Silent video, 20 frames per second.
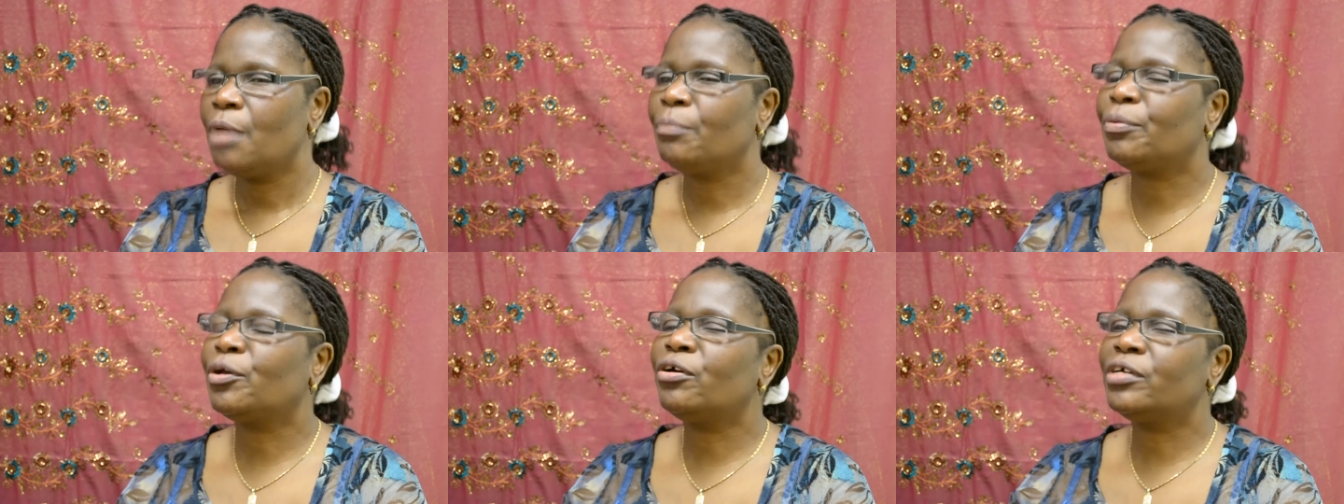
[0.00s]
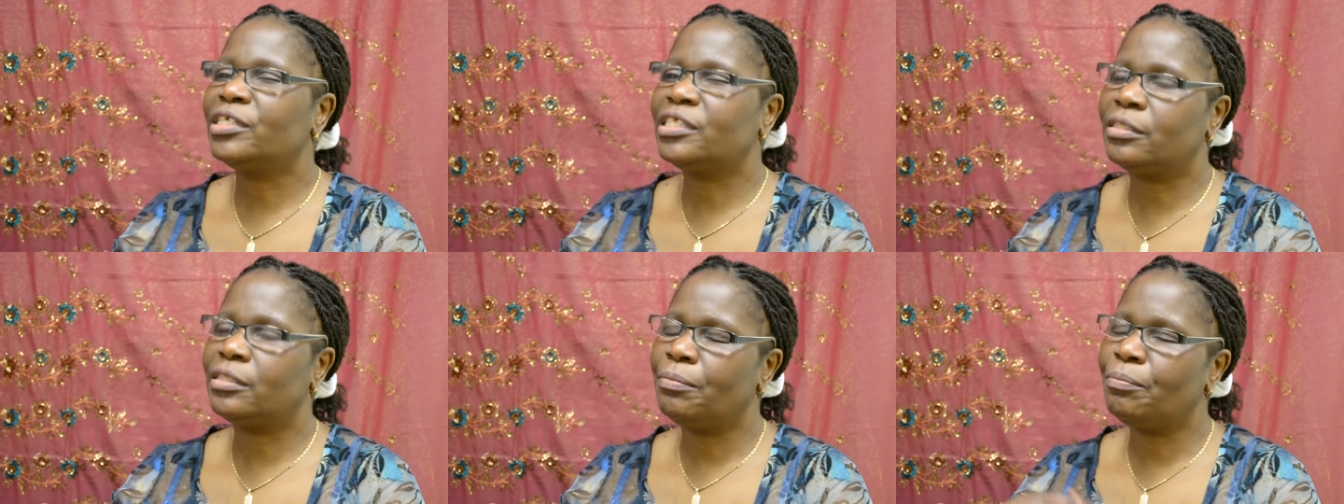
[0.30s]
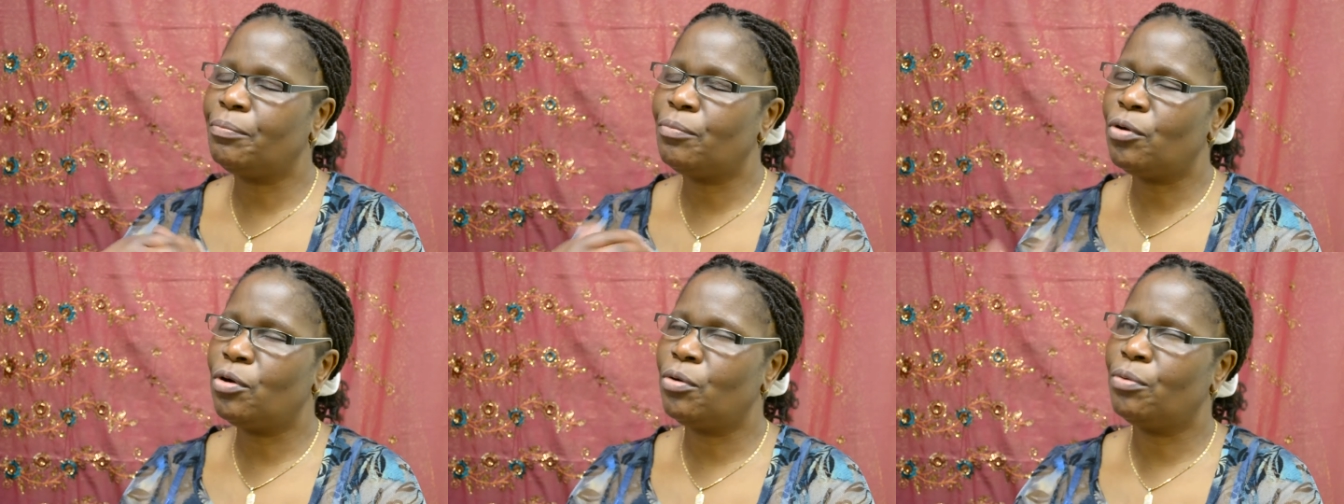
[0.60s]
Because the
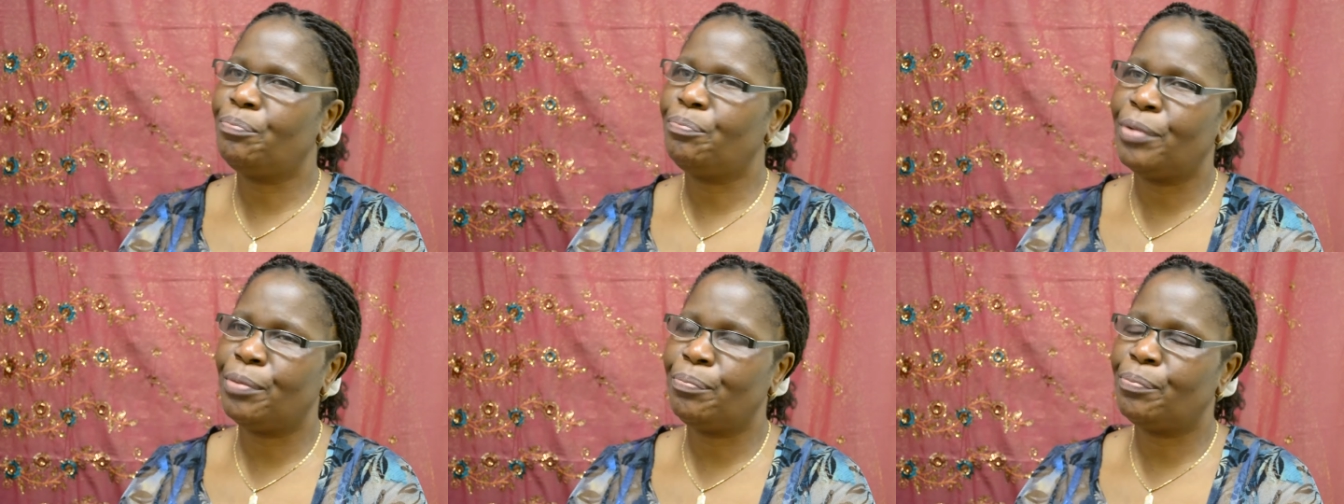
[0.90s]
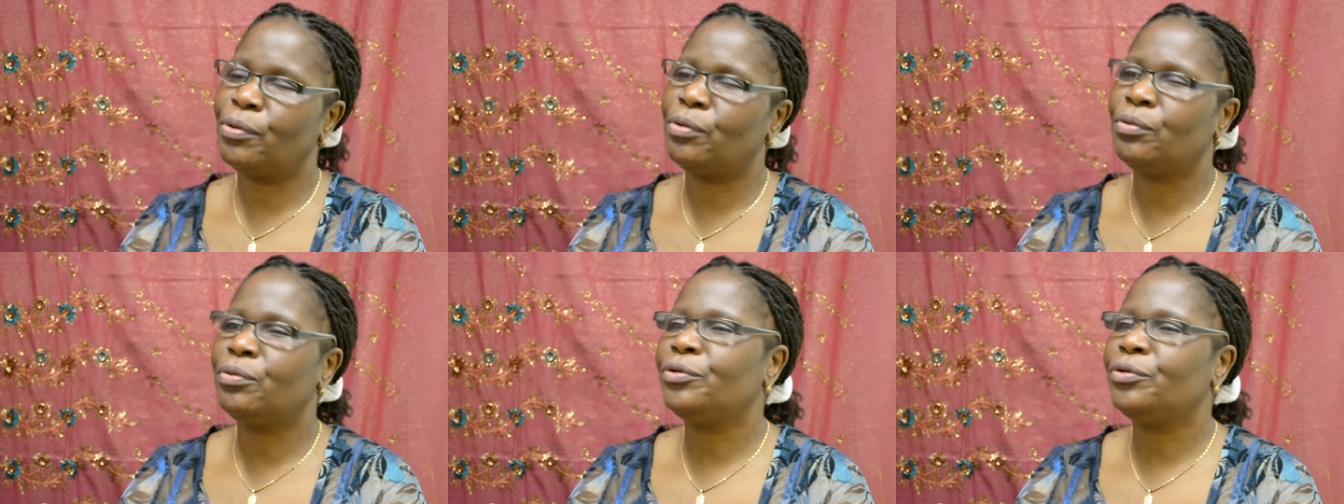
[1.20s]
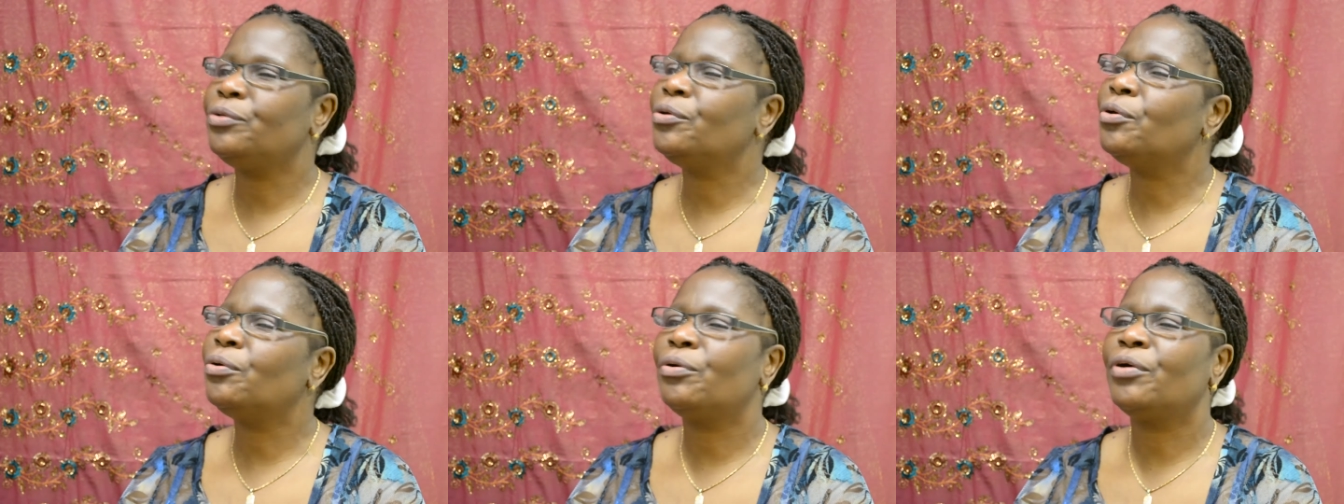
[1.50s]
more
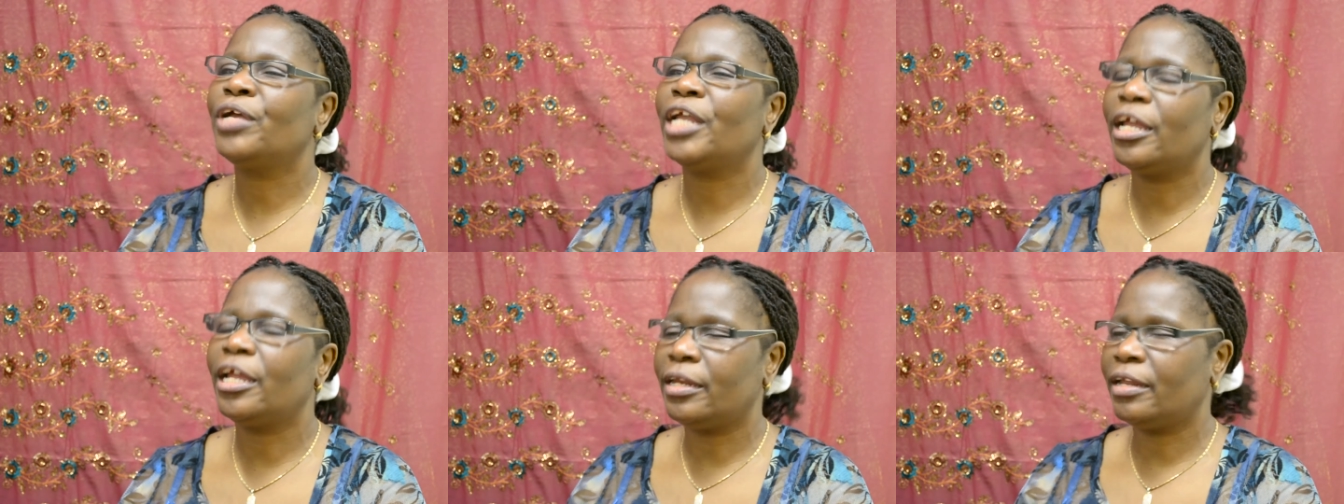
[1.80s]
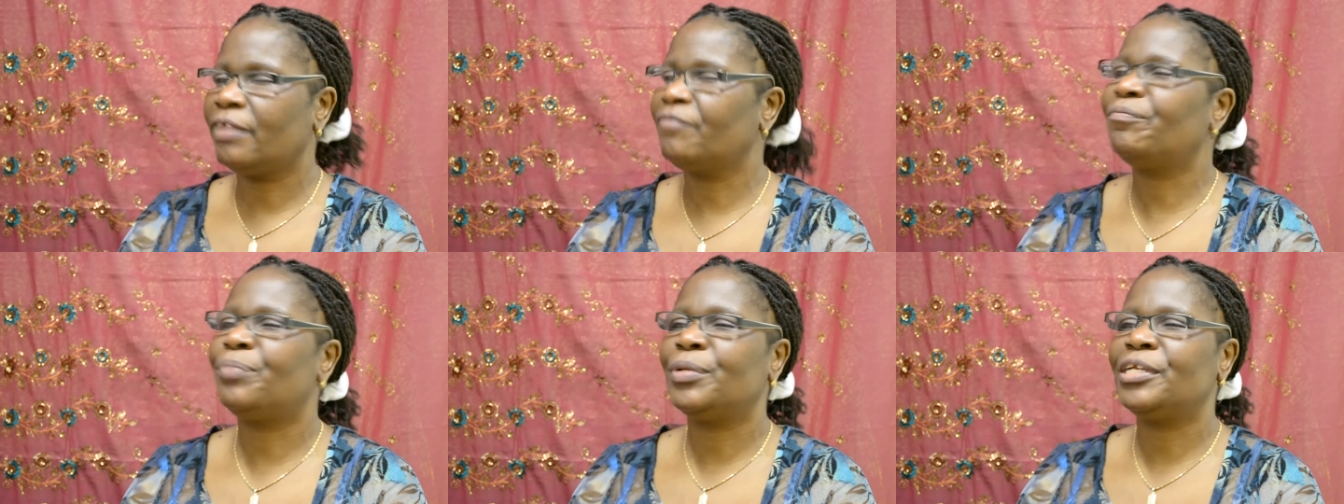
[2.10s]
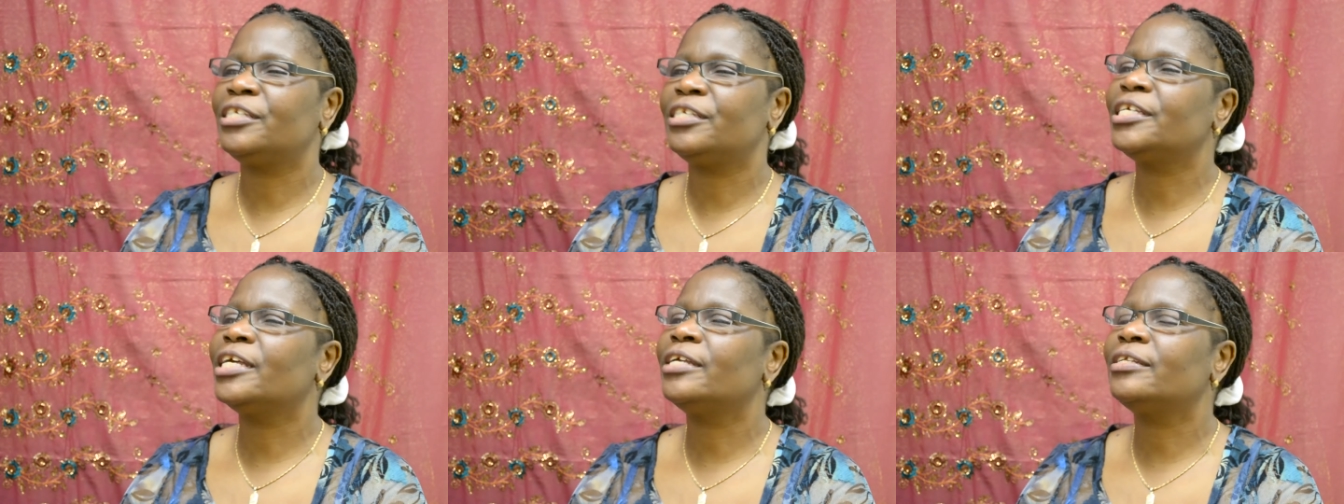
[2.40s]
people know and they've
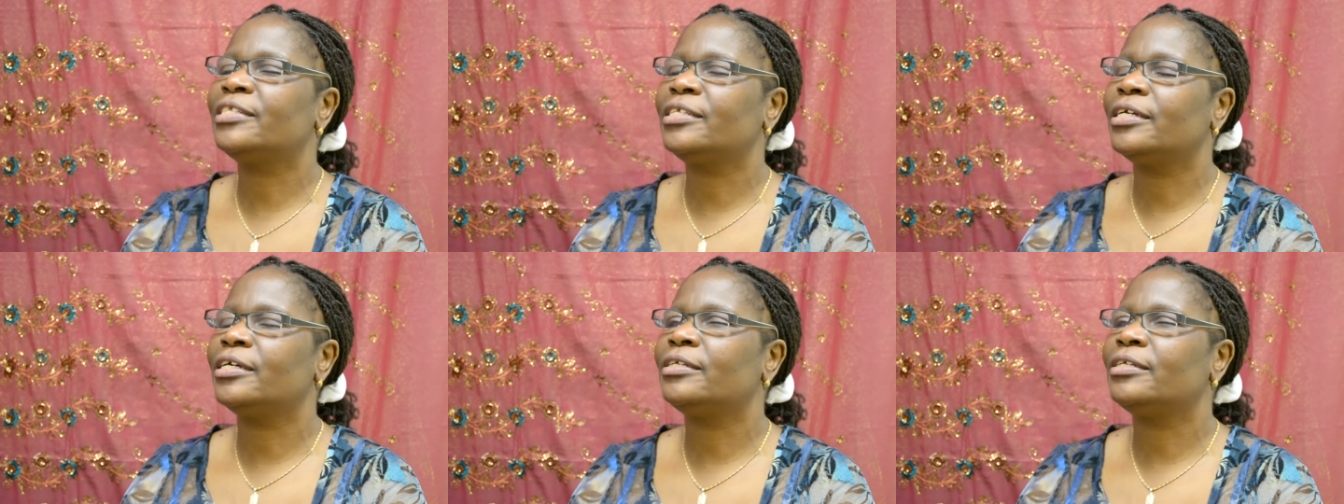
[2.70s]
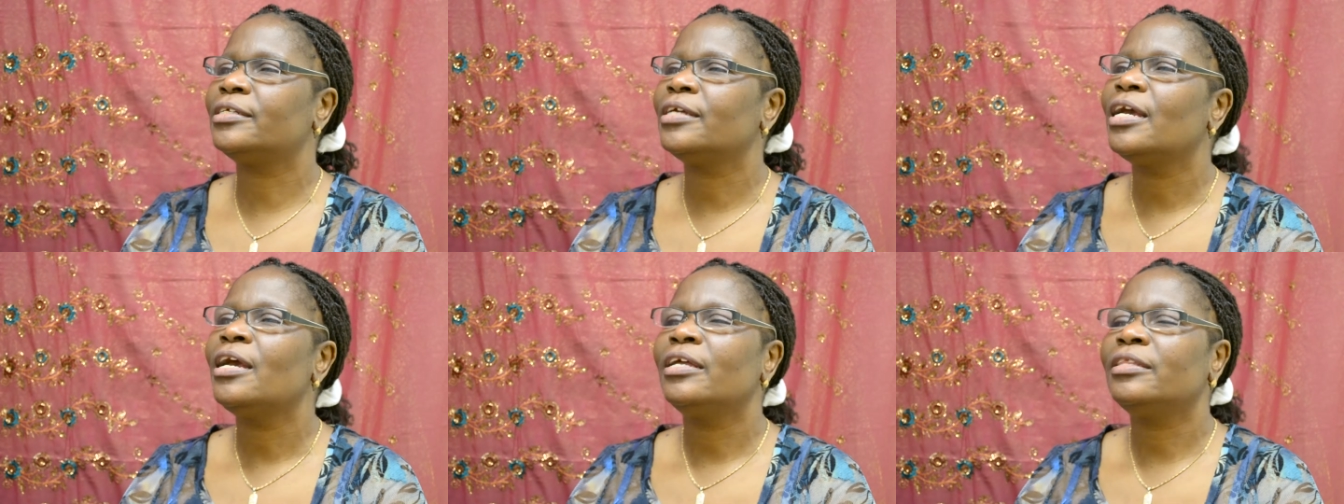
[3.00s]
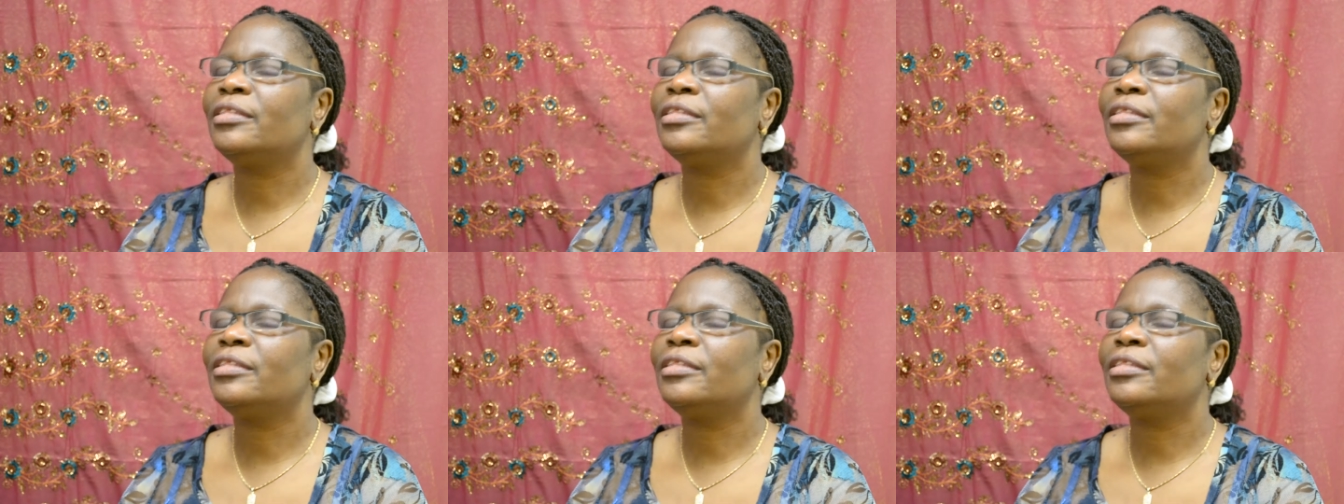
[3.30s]
been tested,